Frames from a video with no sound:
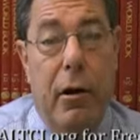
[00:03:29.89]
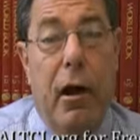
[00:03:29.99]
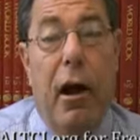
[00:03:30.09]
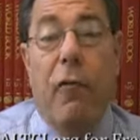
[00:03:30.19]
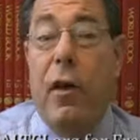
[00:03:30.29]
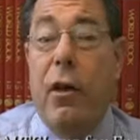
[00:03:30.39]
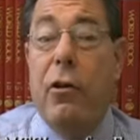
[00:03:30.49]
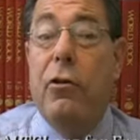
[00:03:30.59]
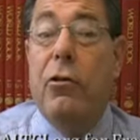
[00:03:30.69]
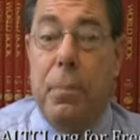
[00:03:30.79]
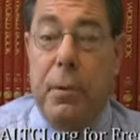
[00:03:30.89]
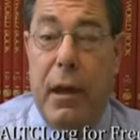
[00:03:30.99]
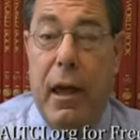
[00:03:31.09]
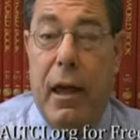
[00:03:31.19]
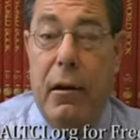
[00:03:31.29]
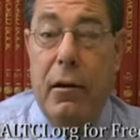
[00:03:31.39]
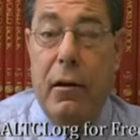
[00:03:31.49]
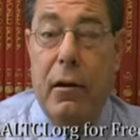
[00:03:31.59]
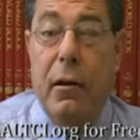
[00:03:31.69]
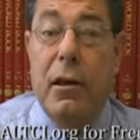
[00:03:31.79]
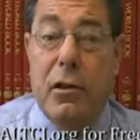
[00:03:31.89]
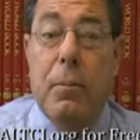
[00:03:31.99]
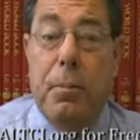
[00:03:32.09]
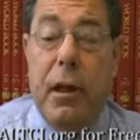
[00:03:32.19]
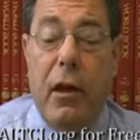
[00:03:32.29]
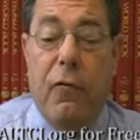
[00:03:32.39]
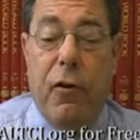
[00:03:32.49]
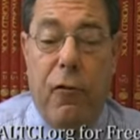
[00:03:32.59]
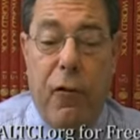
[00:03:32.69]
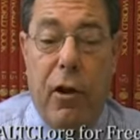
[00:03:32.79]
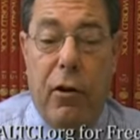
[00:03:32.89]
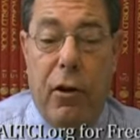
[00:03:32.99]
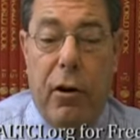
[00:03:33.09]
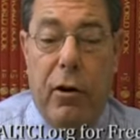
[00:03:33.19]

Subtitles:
a failure to plan is a plan for failure.